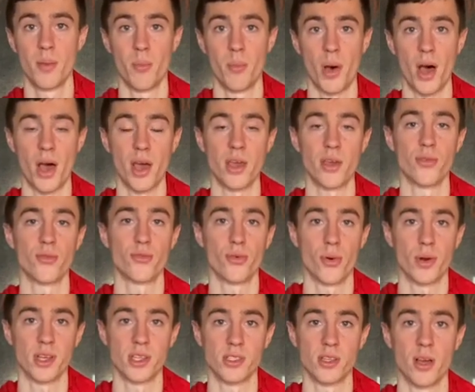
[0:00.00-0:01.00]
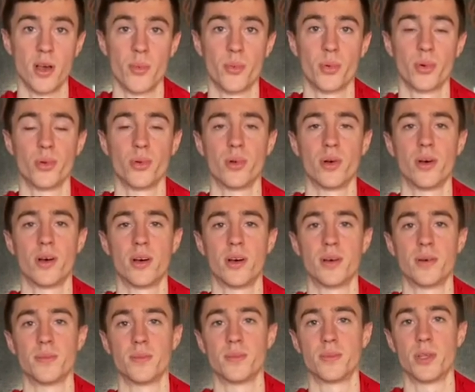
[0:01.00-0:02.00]
by, for example,
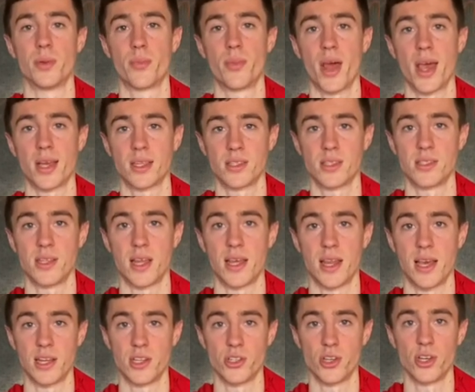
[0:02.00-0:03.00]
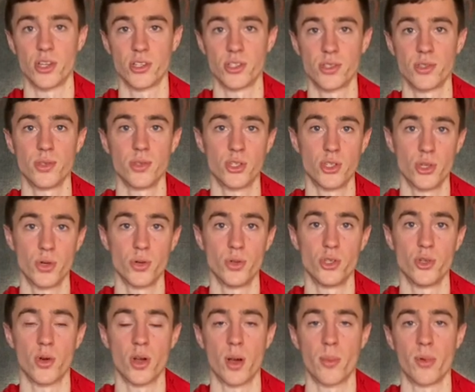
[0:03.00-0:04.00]
the practice that I just showed
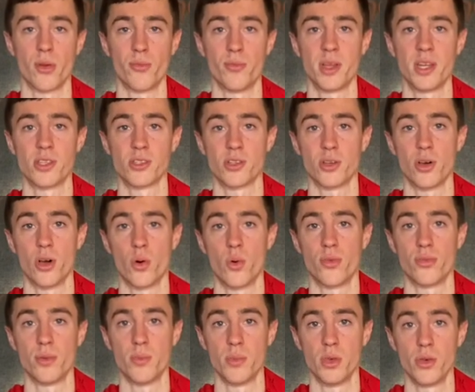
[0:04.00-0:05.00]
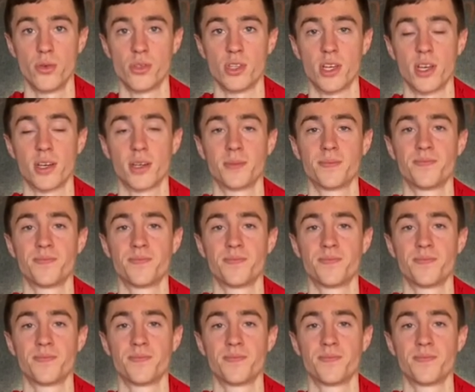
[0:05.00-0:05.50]
you a couple of minutes ago with the music,